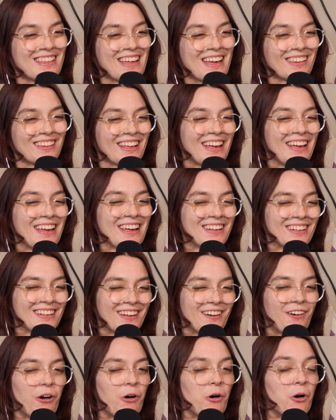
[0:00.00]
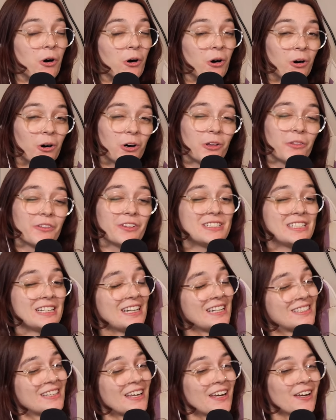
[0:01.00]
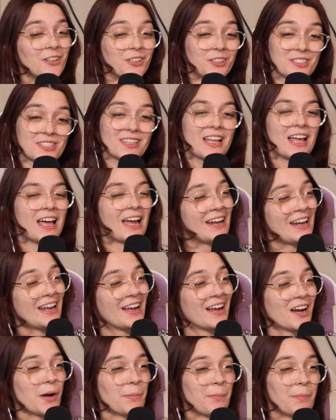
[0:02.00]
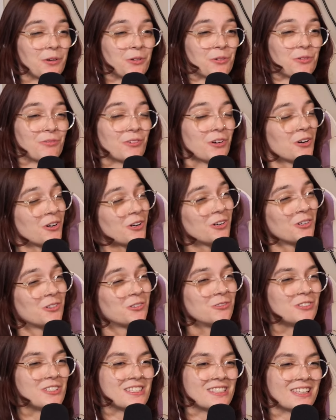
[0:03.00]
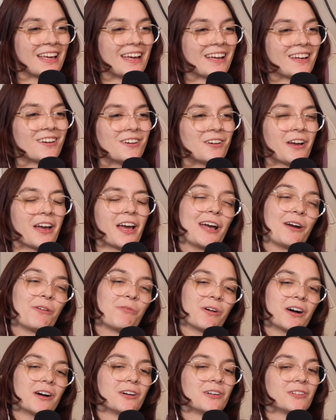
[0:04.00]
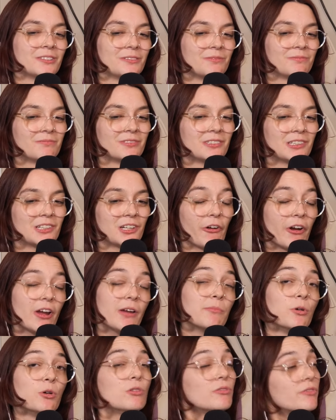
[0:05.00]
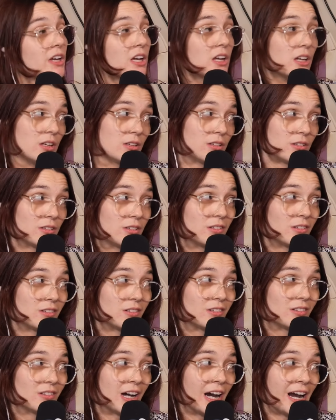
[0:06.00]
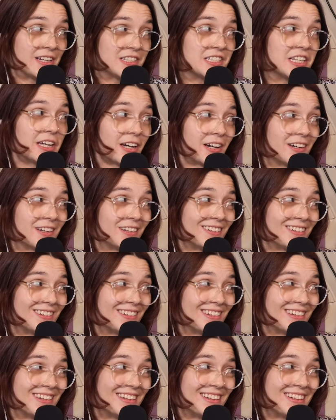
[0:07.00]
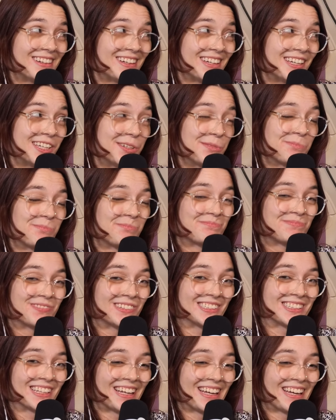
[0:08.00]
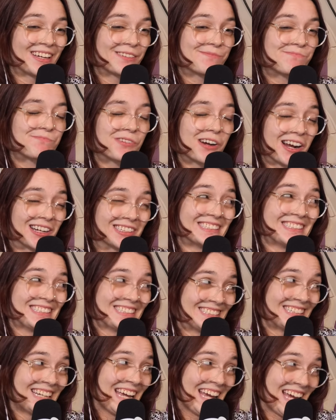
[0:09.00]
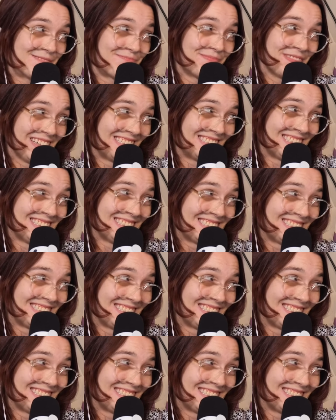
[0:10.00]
that, like, all the details lining up in a row, it's like, okay, well, great movie idea. But, like, probably didn't happen.